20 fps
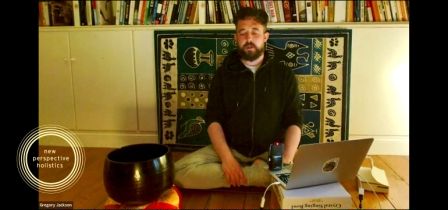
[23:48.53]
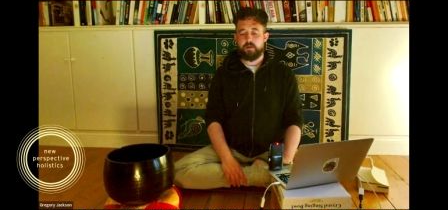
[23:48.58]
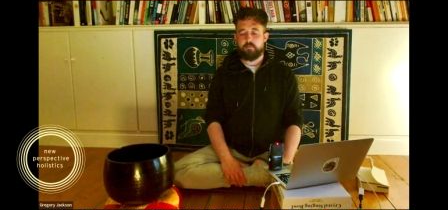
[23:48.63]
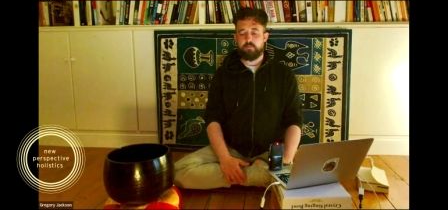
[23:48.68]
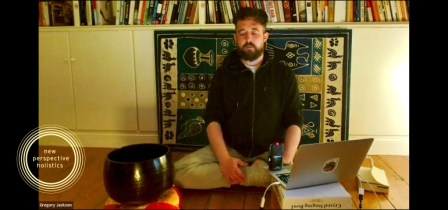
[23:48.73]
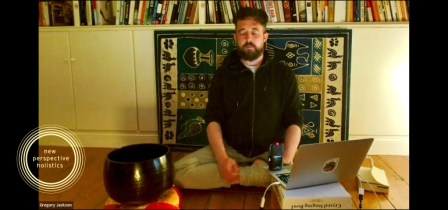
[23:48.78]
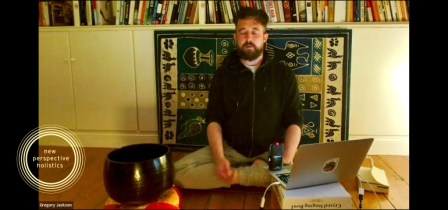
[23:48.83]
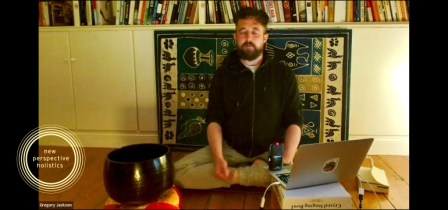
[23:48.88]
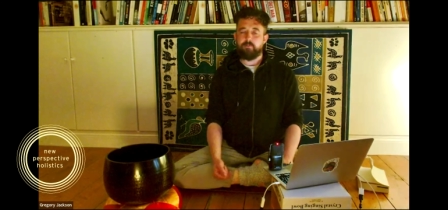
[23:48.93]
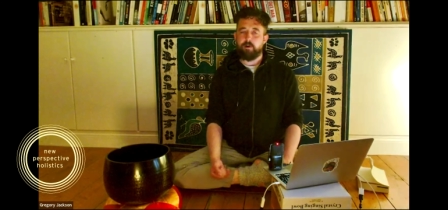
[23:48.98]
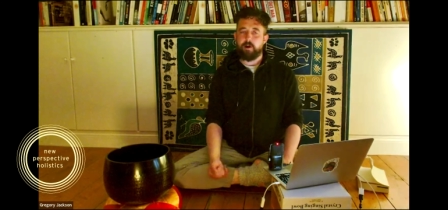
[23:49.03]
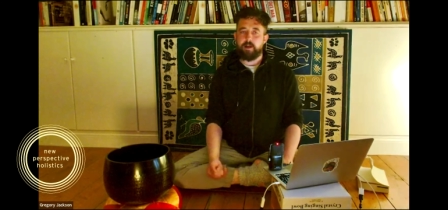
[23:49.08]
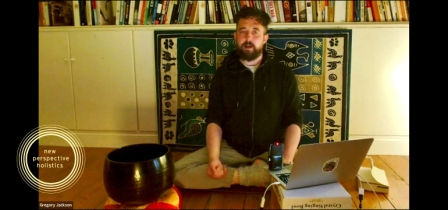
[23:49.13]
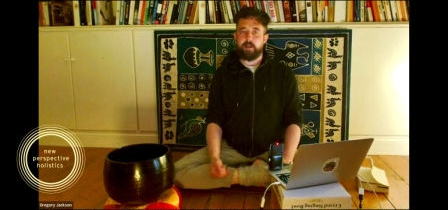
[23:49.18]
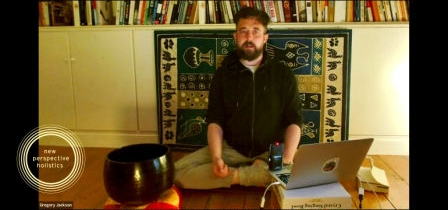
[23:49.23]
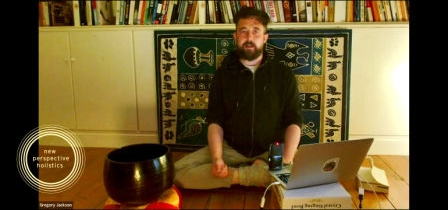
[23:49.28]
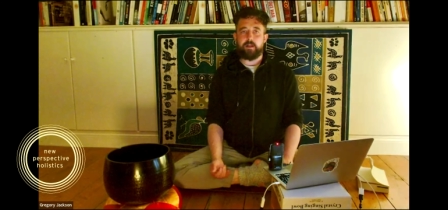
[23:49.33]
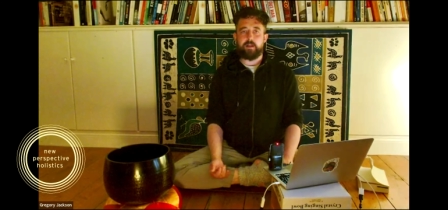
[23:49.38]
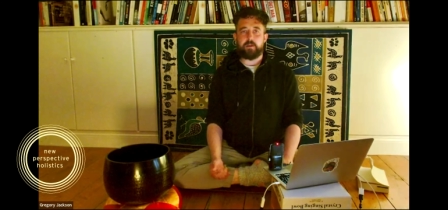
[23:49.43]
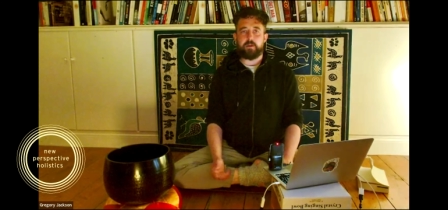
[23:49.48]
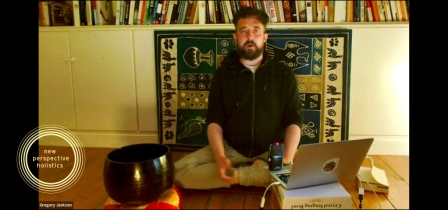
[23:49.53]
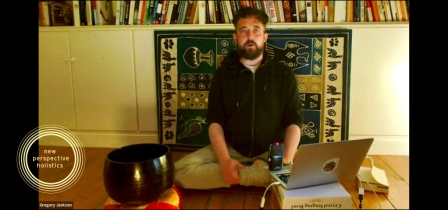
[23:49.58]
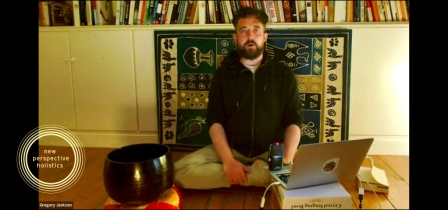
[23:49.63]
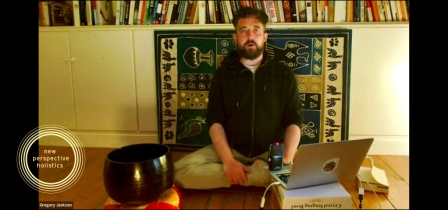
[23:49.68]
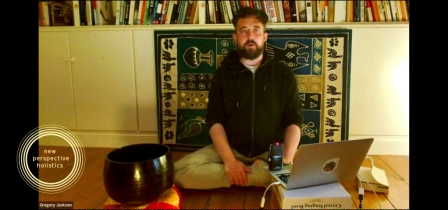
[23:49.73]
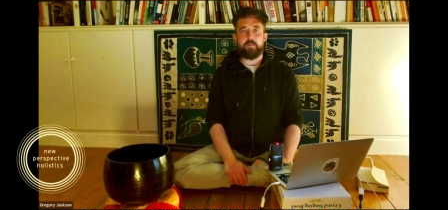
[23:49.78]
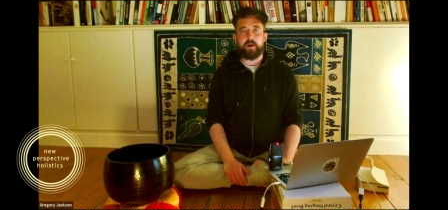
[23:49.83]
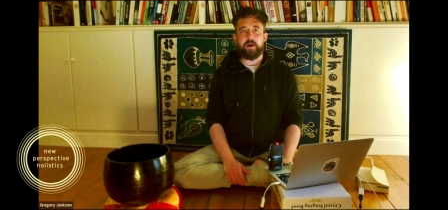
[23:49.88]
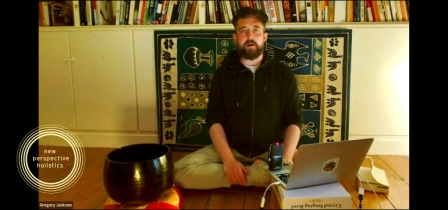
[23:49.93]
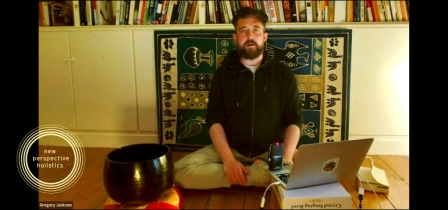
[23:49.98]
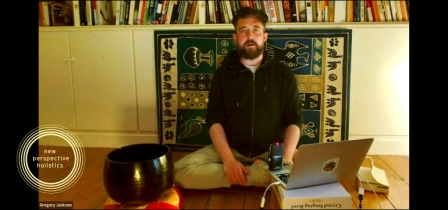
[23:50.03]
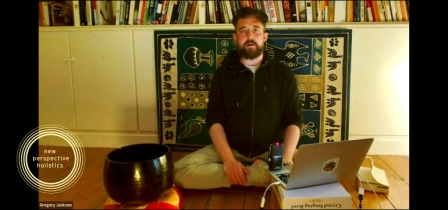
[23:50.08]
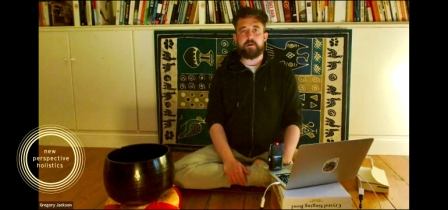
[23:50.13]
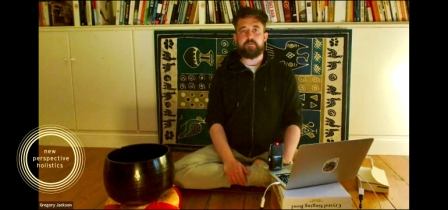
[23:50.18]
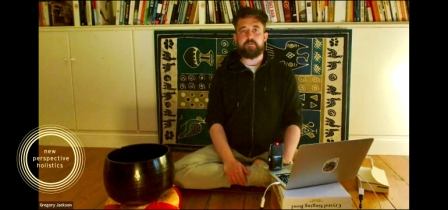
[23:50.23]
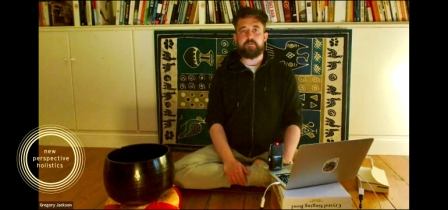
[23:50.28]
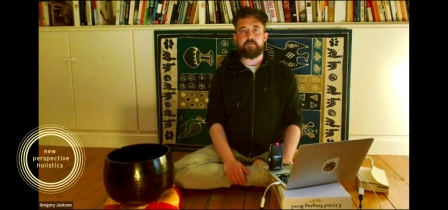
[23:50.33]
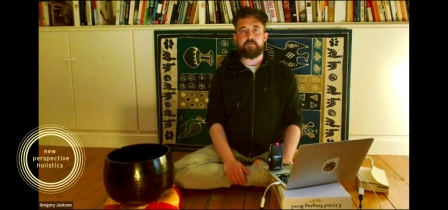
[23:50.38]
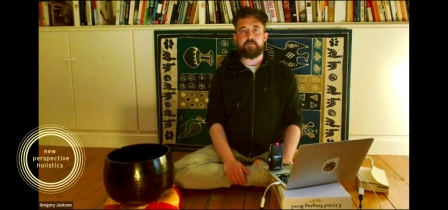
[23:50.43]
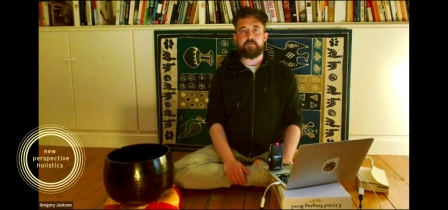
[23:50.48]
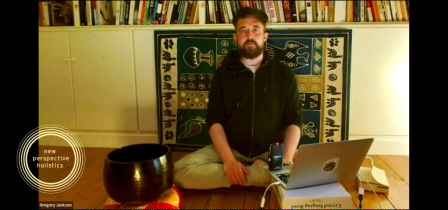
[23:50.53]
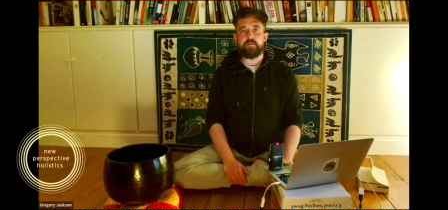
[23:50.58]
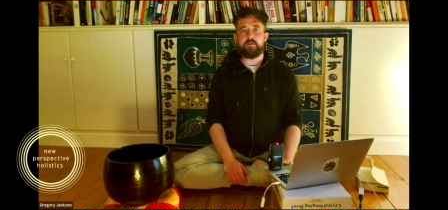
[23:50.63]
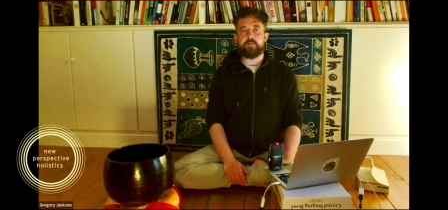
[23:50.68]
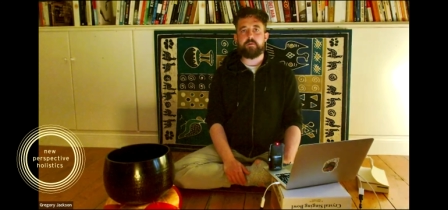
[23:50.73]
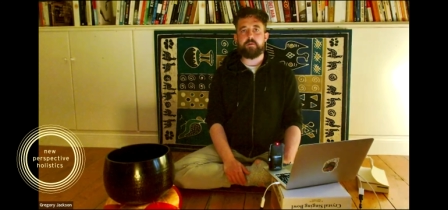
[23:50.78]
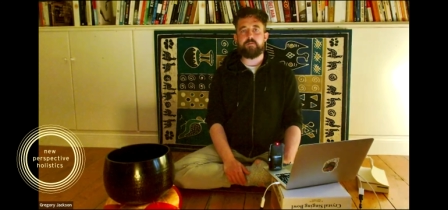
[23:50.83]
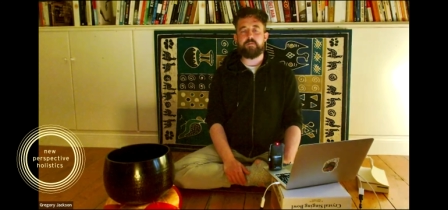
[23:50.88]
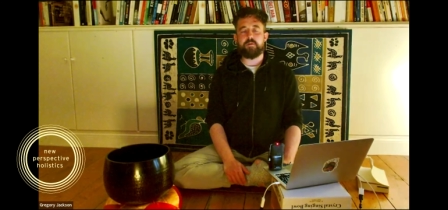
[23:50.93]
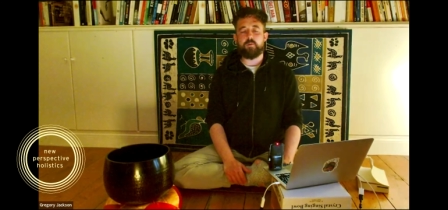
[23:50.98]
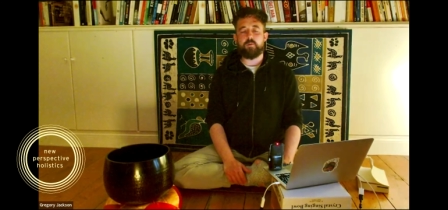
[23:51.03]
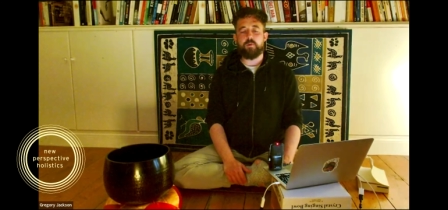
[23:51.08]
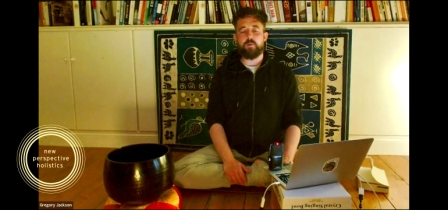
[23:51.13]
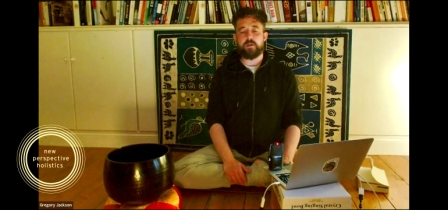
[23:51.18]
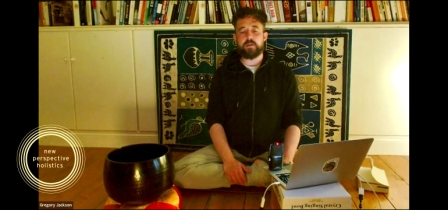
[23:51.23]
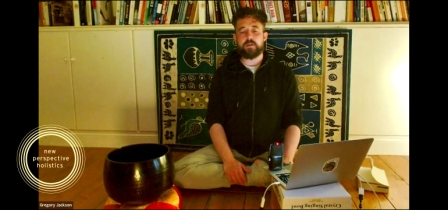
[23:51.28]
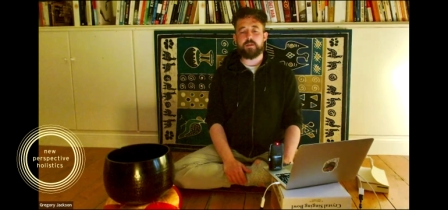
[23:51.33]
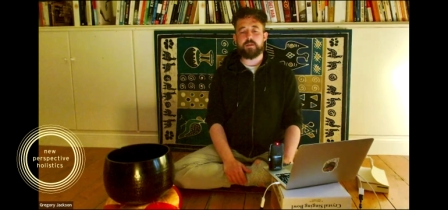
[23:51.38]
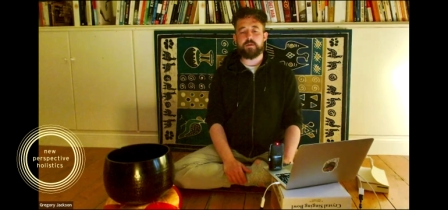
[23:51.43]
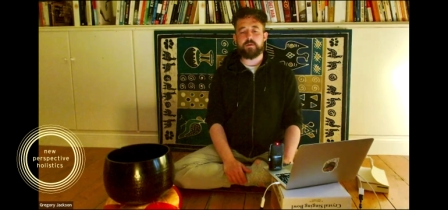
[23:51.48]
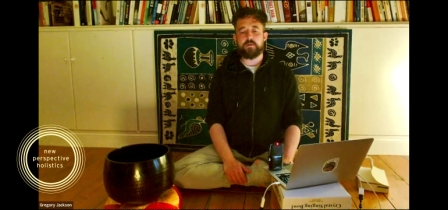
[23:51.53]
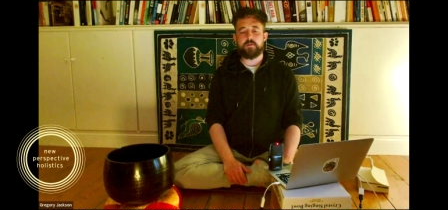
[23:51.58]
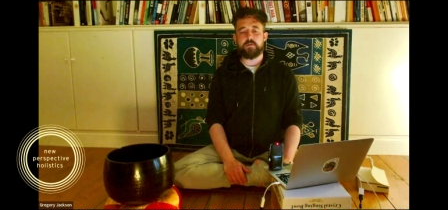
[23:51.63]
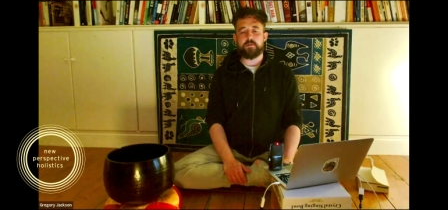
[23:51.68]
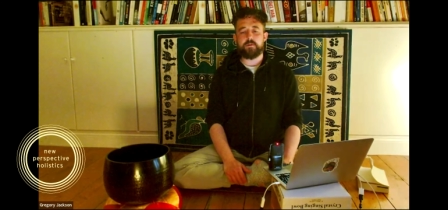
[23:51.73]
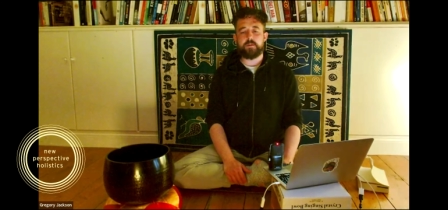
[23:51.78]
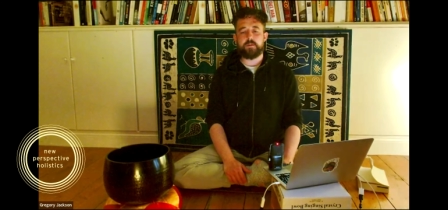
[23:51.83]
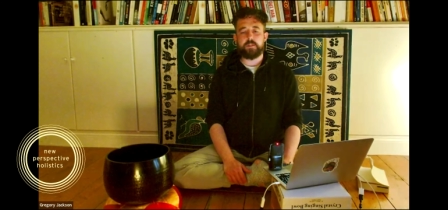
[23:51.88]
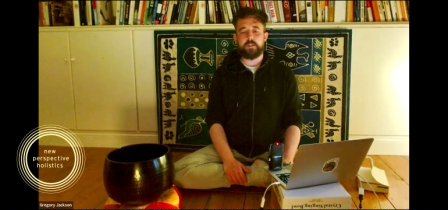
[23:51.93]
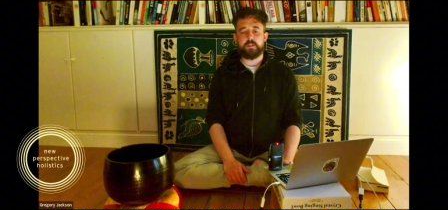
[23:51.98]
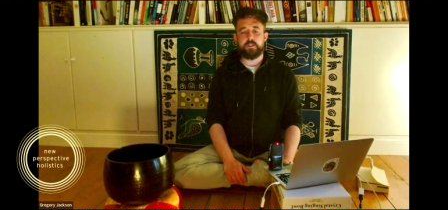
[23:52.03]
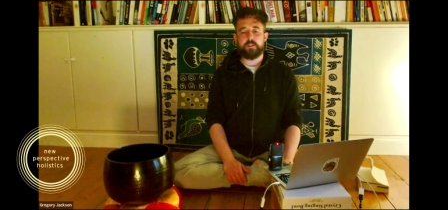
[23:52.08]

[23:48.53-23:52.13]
maybe write a little note about it if you want to.